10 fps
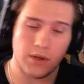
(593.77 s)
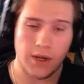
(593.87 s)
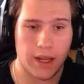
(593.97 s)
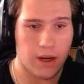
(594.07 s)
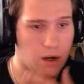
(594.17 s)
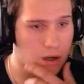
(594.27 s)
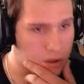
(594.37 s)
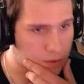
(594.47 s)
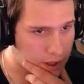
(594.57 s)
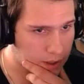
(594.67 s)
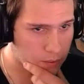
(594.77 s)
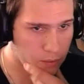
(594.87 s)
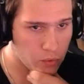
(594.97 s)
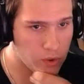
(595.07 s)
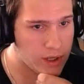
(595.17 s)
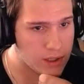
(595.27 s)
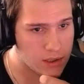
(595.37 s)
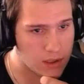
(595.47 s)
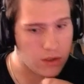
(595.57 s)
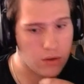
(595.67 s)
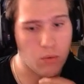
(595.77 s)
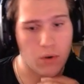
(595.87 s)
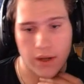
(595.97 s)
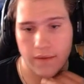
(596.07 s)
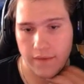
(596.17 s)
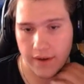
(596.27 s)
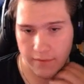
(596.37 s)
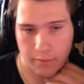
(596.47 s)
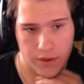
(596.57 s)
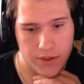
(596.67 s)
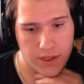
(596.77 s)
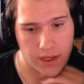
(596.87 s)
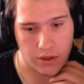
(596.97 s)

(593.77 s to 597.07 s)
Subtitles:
Now, do I risk a 25%